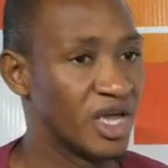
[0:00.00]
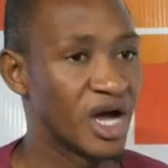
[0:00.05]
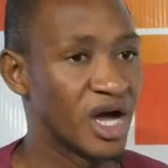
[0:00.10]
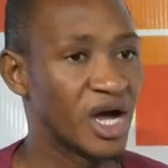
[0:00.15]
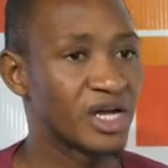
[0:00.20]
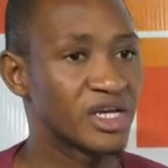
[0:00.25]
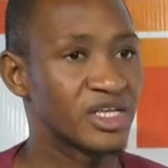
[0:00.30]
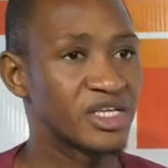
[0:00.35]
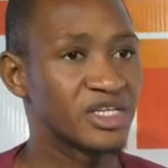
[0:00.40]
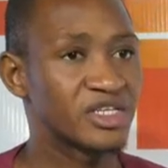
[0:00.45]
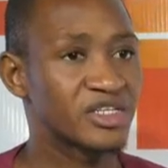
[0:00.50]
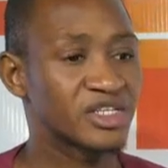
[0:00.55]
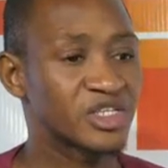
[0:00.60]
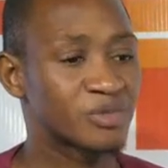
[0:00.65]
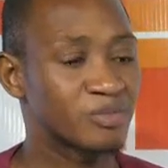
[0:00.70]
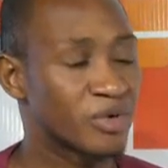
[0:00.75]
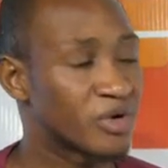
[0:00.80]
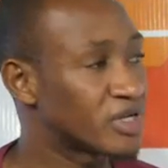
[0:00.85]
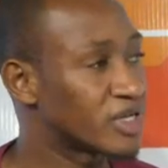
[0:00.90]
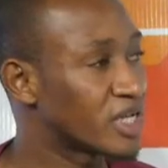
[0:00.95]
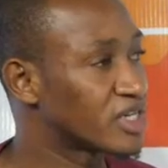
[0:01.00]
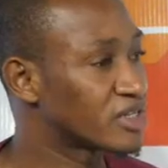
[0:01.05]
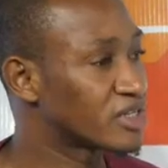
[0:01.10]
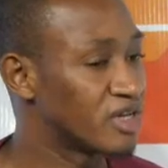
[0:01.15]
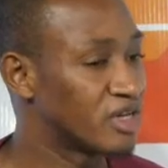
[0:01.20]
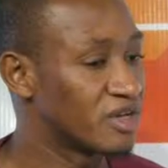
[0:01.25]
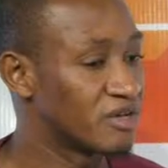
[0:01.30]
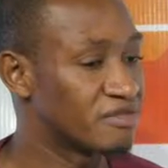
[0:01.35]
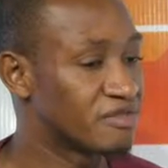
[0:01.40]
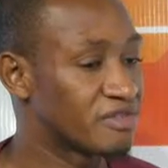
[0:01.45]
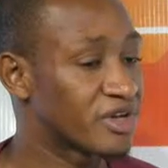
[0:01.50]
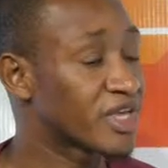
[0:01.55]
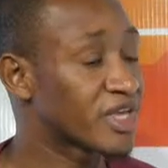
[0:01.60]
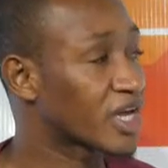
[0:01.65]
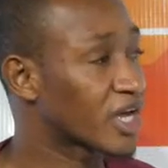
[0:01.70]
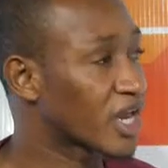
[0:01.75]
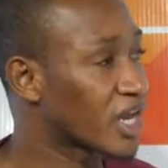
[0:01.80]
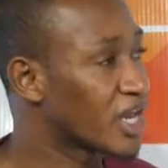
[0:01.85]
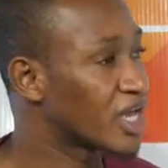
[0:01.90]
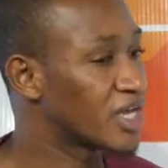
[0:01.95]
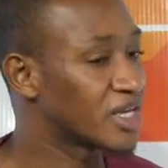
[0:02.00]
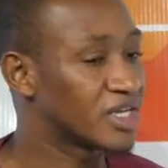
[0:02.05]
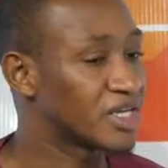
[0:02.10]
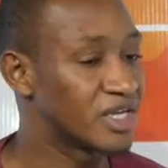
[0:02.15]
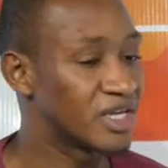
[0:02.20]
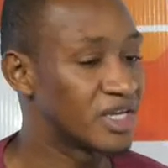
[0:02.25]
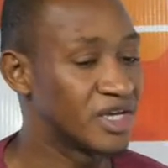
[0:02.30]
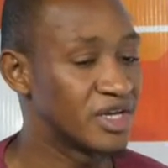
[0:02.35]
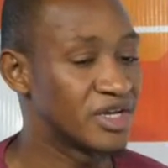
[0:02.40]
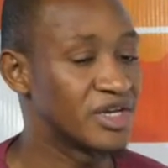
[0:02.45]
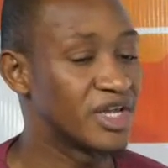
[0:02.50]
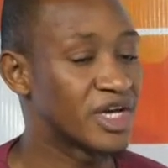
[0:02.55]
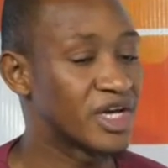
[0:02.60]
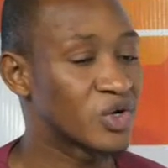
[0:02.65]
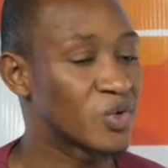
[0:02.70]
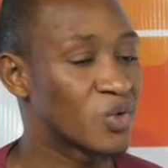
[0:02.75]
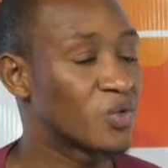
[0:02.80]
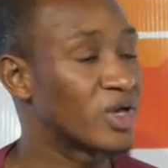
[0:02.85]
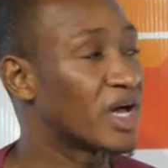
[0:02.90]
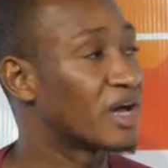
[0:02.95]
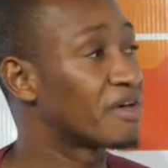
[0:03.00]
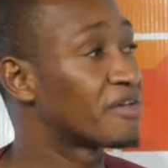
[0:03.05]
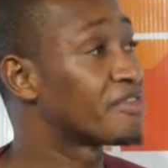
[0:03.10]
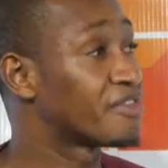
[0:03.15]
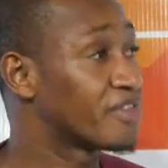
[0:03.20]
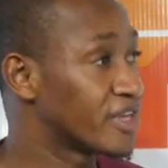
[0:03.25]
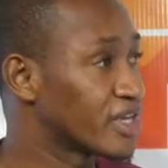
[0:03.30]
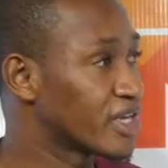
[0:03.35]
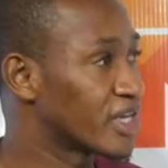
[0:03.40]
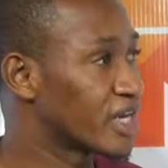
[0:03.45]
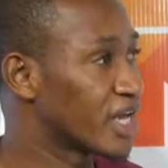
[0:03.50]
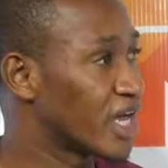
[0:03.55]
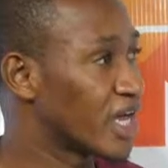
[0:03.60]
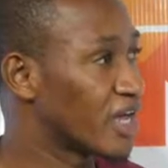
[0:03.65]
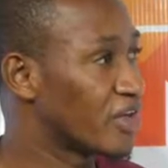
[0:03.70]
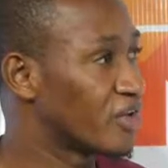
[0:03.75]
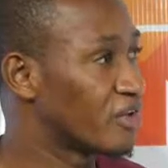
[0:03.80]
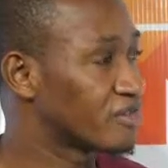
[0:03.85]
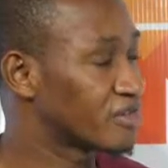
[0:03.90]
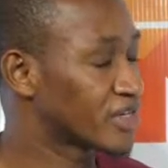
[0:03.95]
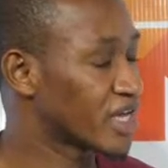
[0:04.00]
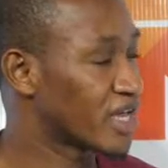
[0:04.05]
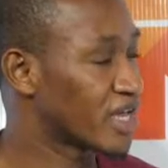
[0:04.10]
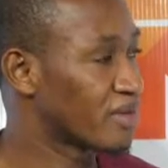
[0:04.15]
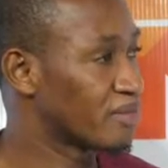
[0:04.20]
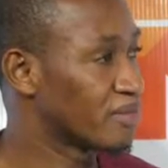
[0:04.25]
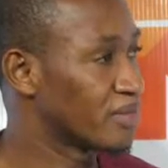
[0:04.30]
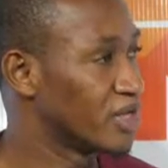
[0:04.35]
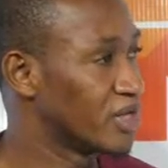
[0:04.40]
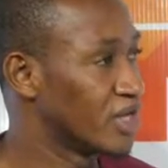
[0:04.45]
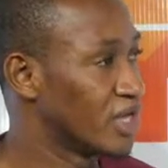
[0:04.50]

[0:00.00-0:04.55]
And he responded very clearly that we are thinking ahead of time.